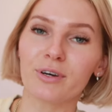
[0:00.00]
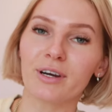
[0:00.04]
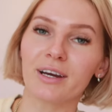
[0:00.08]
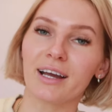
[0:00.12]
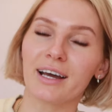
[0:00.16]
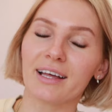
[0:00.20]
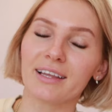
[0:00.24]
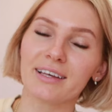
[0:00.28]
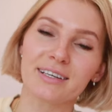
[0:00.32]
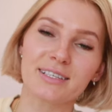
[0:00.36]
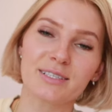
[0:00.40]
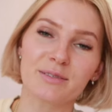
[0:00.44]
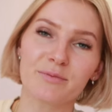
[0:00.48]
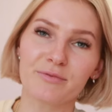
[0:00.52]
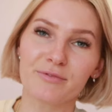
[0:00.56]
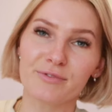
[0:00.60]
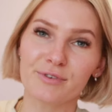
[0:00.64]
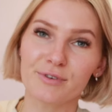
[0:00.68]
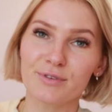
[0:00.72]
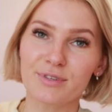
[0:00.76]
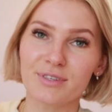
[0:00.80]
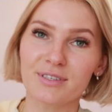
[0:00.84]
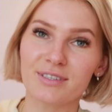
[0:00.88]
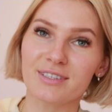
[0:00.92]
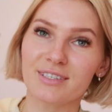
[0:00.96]
I got like some
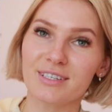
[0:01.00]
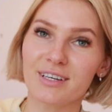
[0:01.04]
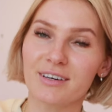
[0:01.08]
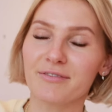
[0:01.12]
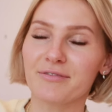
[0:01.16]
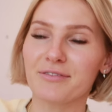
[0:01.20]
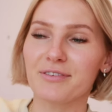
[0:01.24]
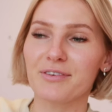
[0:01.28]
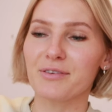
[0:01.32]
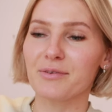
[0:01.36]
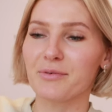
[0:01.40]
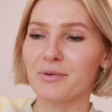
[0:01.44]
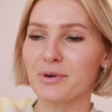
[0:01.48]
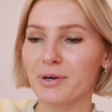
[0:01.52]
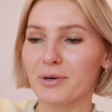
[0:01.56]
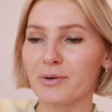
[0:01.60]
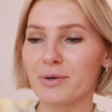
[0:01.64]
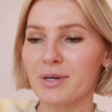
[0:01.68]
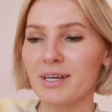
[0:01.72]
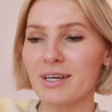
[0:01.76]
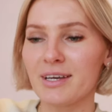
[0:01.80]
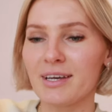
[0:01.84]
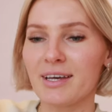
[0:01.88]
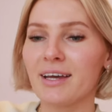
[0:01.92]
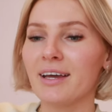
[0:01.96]
fruits and stuff for the
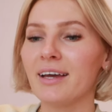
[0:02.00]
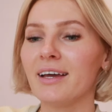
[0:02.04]
road,